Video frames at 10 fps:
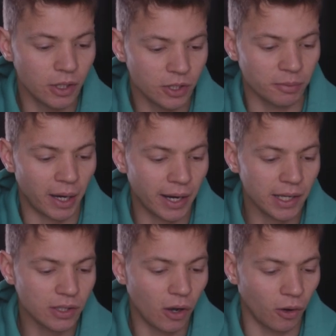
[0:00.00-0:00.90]
Some
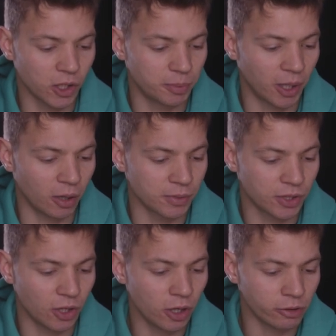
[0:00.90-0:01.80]
IAS hawks become
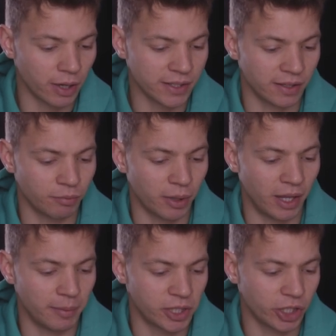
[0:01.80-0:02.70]
so aggressive
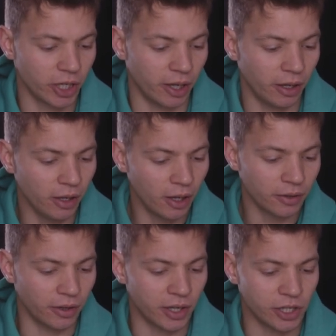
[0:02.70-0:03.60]
when they mature
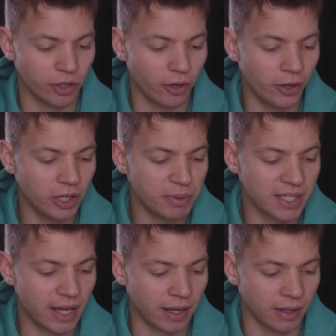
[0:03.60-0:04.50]
that they should only be
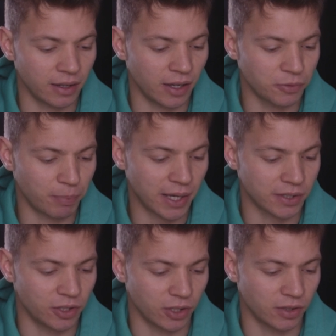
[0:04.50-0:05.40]
taken as
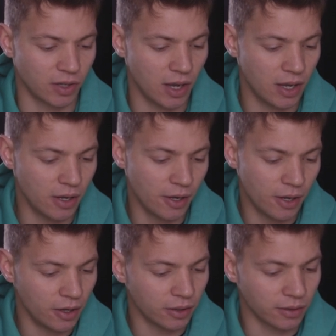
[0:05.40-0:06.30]
passengers.
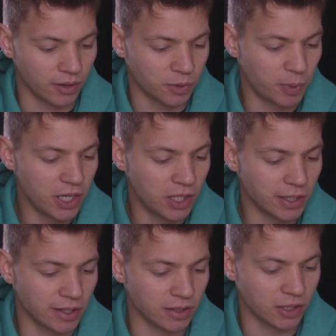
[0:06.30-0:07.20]
The
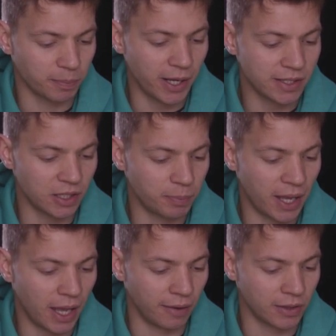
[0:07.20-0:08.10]
species that displays this
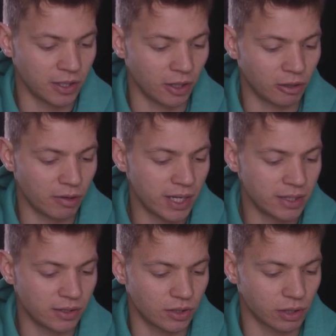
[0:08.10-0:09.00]
behaviour to the
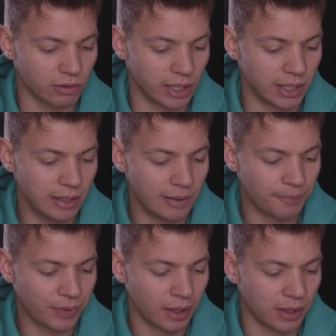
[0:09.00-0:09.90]
greatest degree
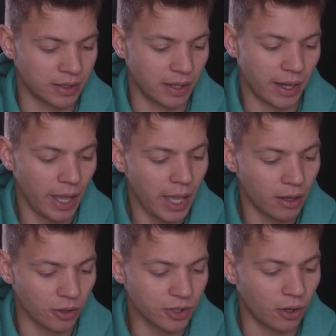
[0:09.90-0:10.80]
is the A.
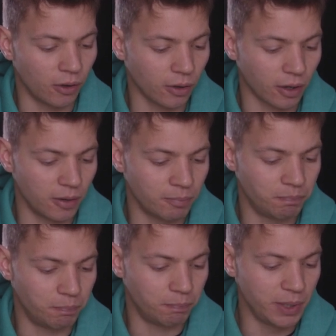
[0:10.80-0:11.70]
Goshawk,
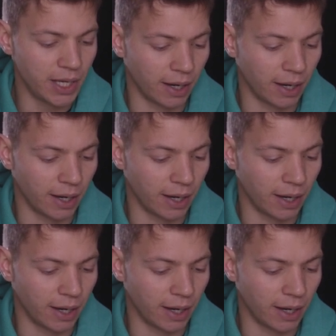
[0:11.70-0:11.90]
B.